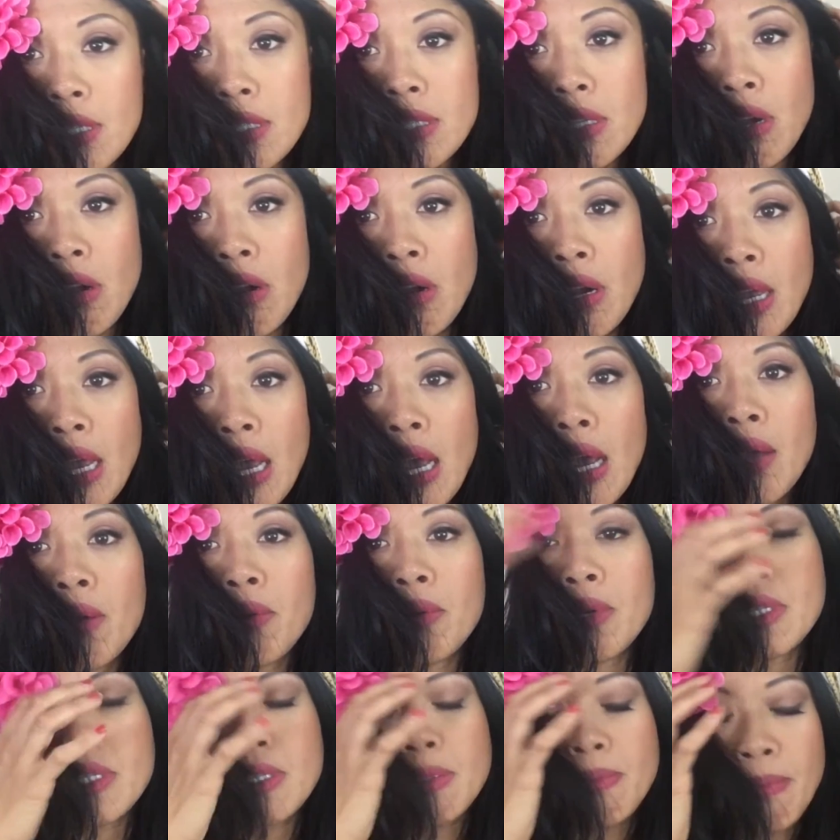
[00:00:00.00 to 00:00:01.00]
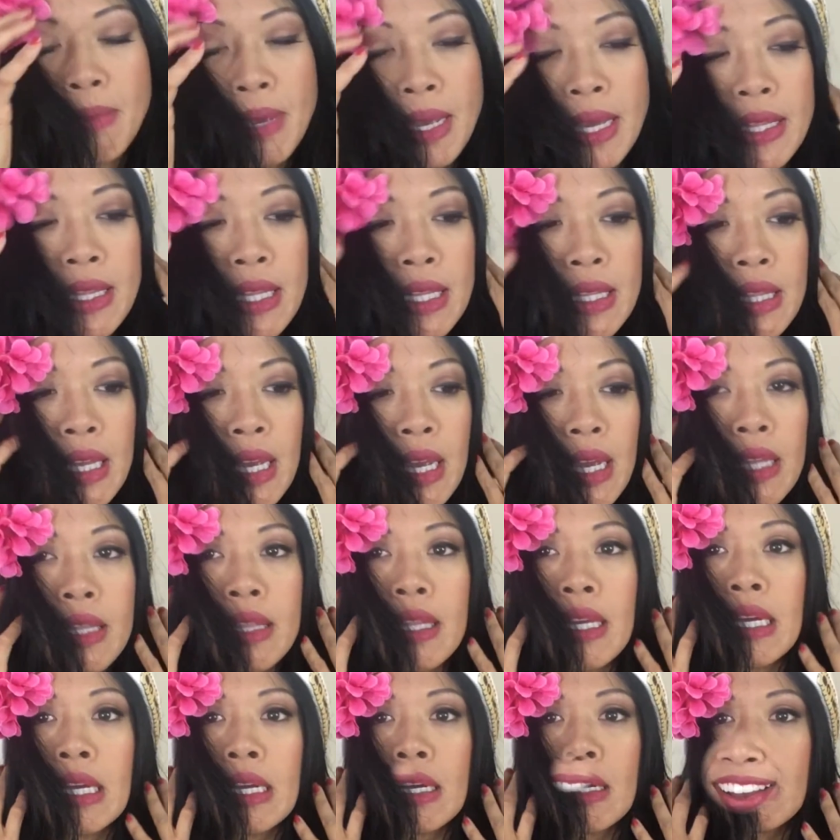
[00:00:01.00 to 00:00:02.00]
Sorry, I was
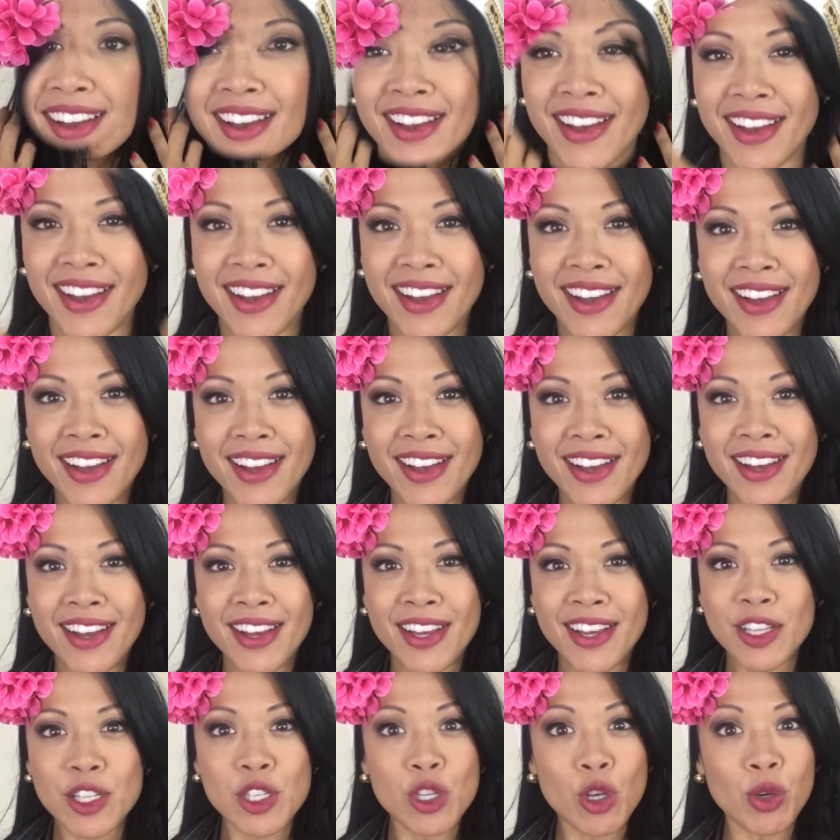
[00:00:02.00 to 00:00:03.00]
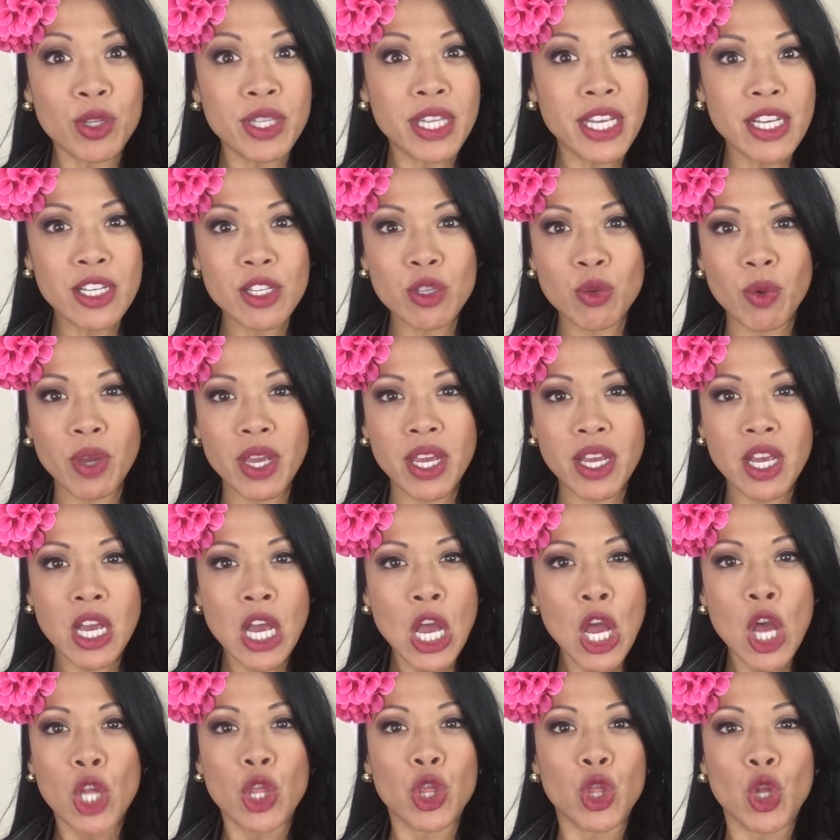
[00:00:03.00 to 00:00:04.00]
meditating. So this week,
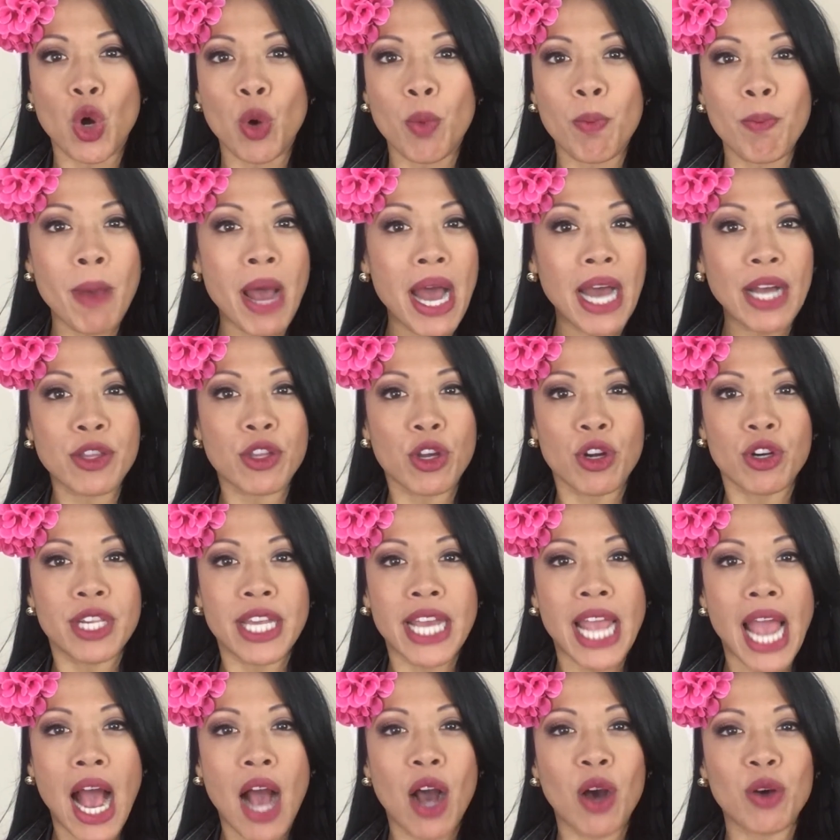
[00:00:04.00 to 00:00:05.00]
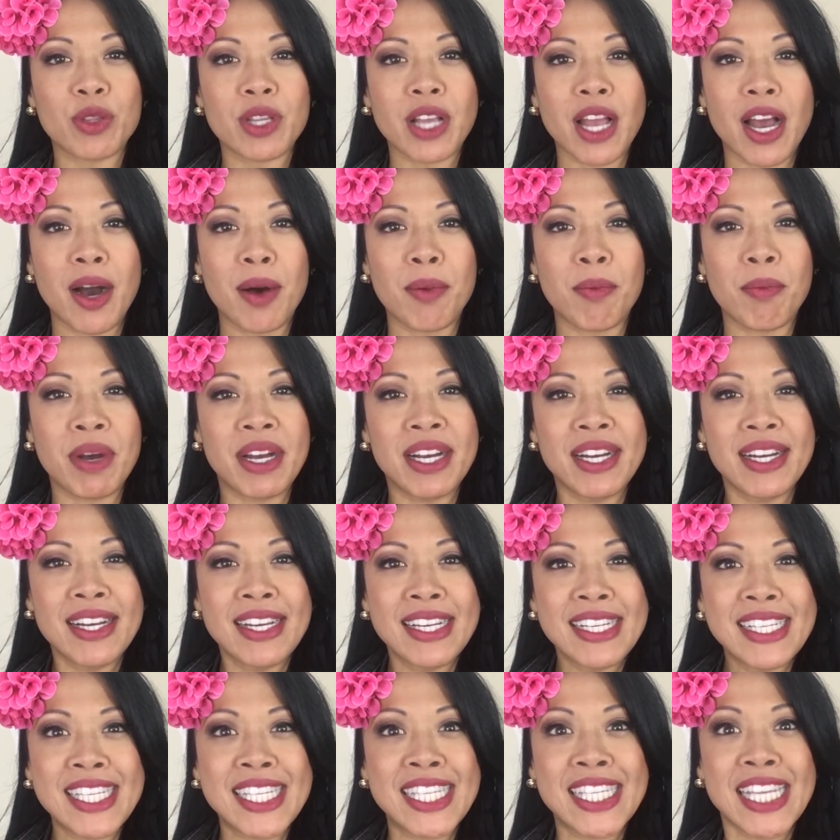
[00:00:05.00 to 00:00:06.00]
no matter the
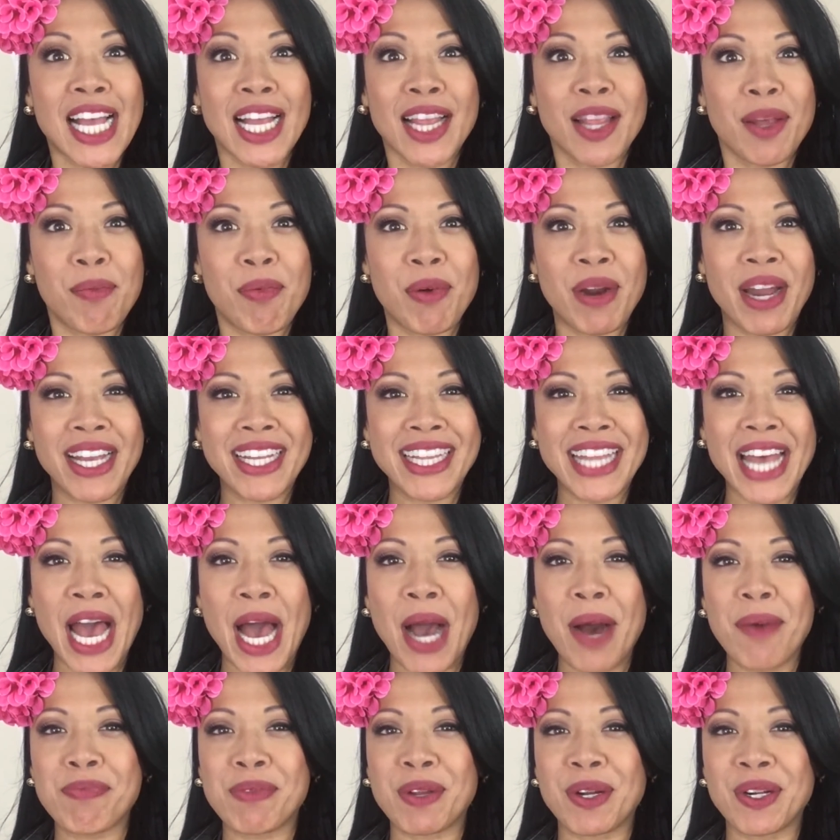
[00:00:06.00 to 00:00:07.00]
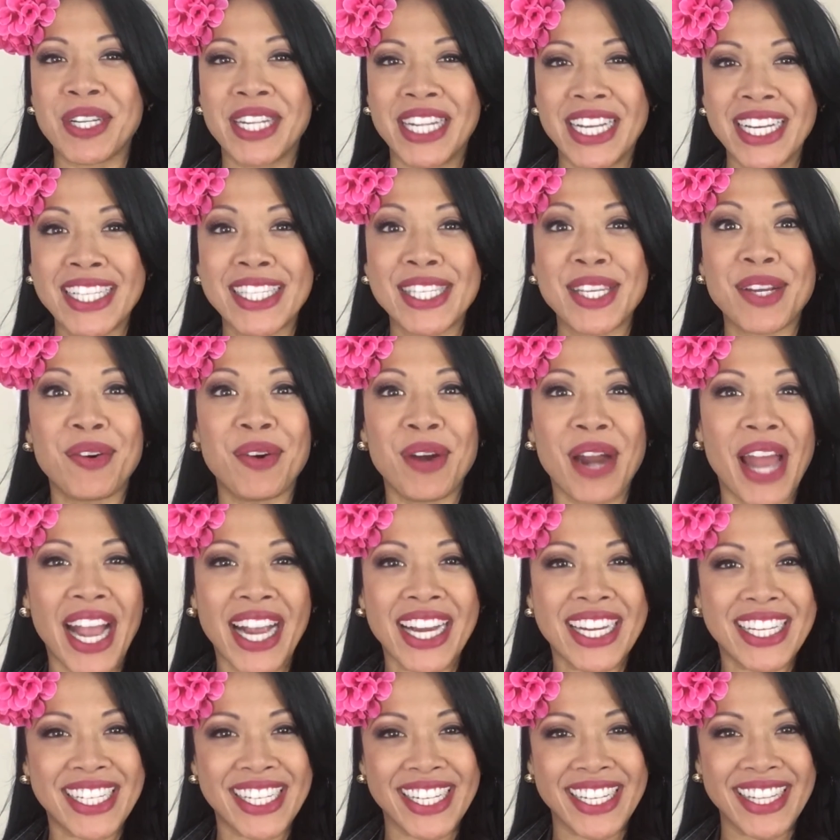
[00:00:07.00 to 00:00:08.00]
outcome, celebrate after this
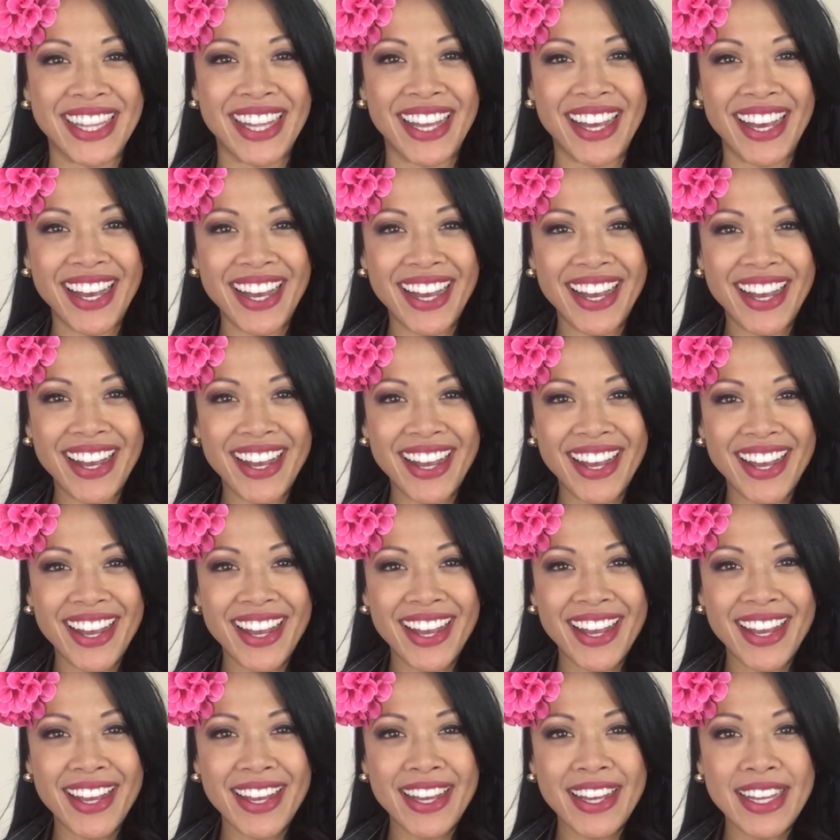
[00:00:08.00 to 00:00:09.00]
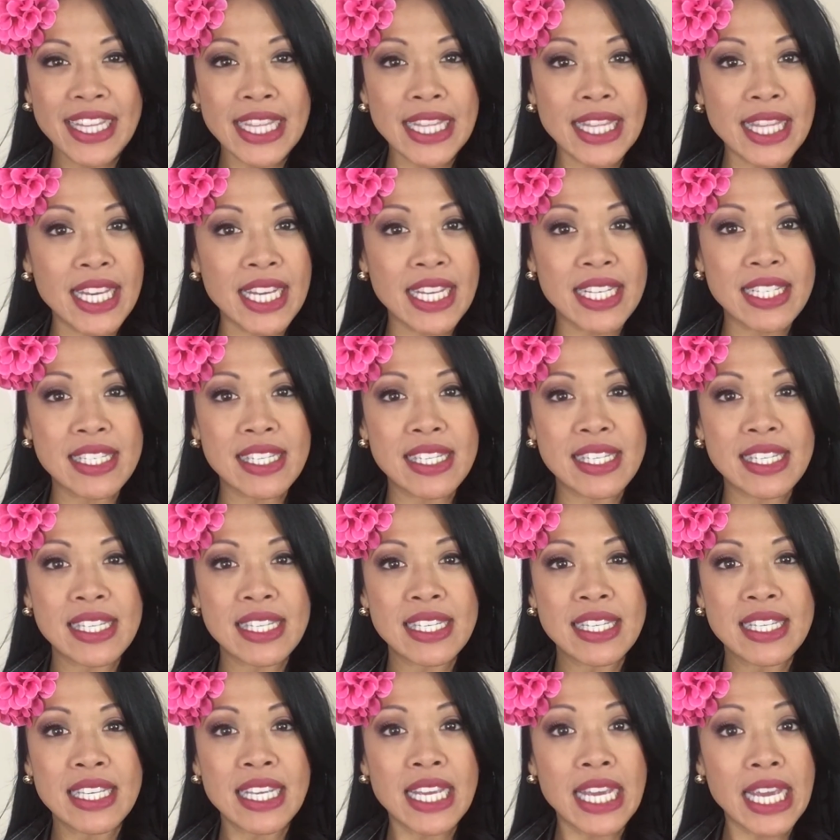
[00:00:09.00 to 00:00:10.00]
erection. This
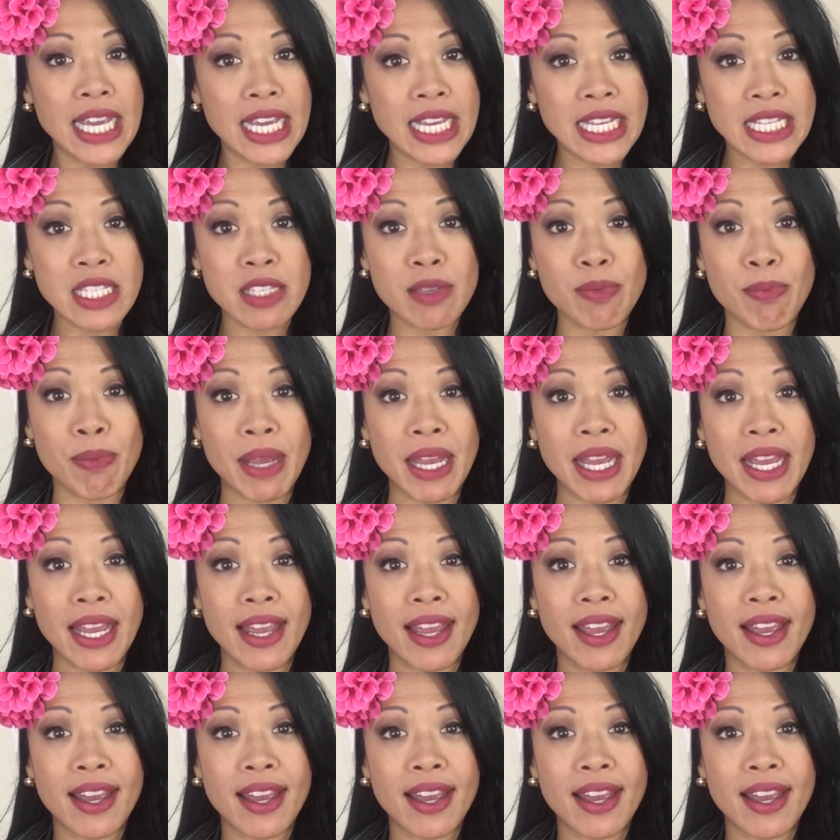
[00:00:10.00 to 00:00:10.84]
is B.